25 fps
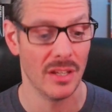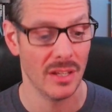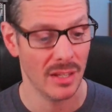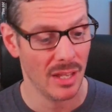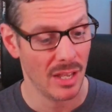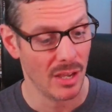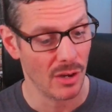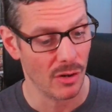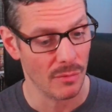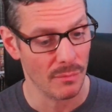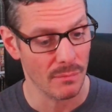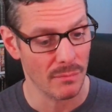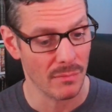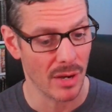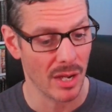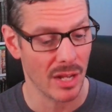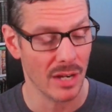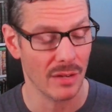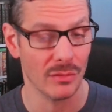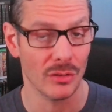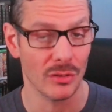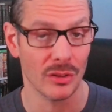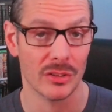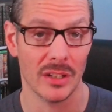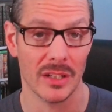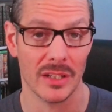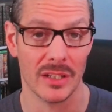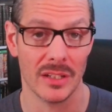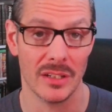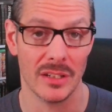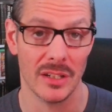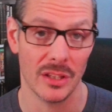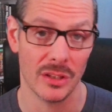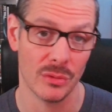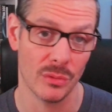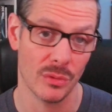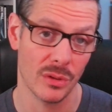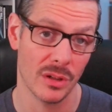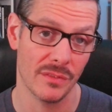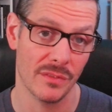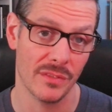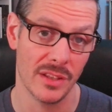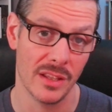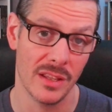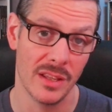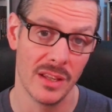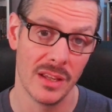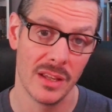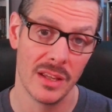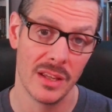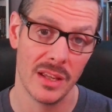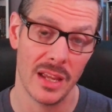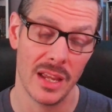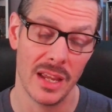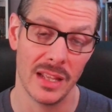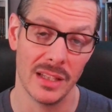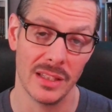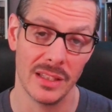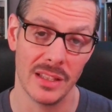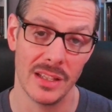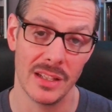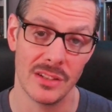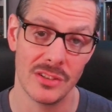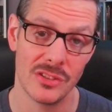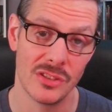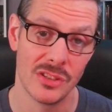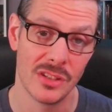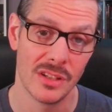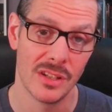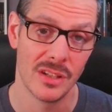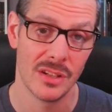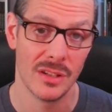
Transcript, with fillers: how it might have looked like another one of the aliens